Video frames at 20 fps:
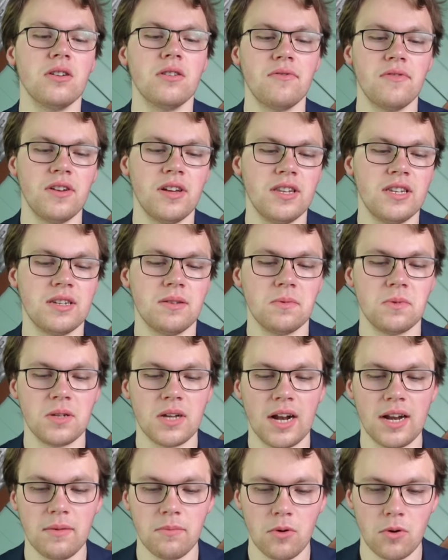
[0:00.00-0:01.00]
if you hits some
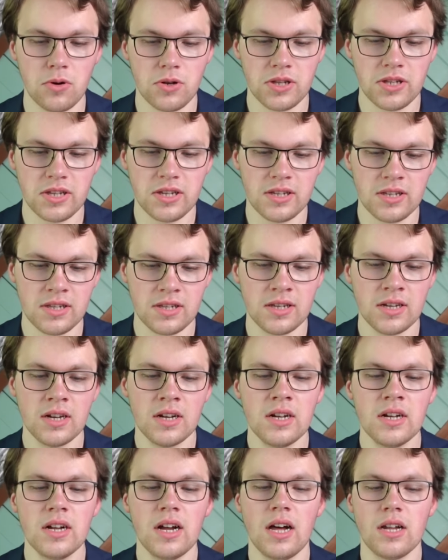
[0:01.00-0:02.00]
signing bonuses.
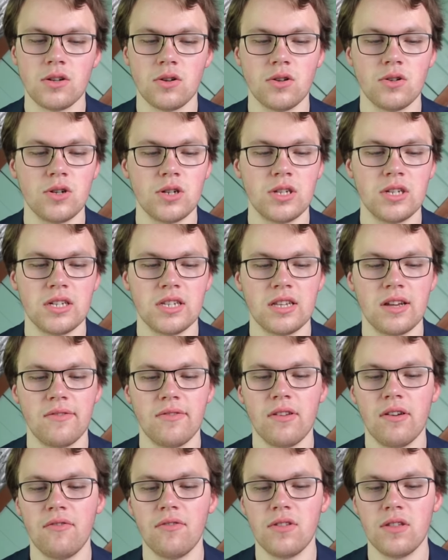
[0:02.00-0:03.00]
Uh, some interesting stuff
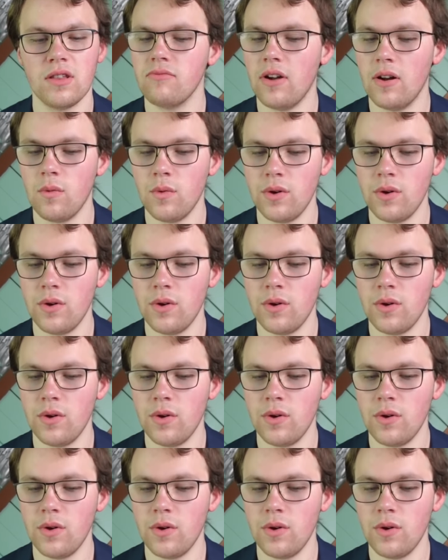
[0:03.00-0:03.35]
there for the Red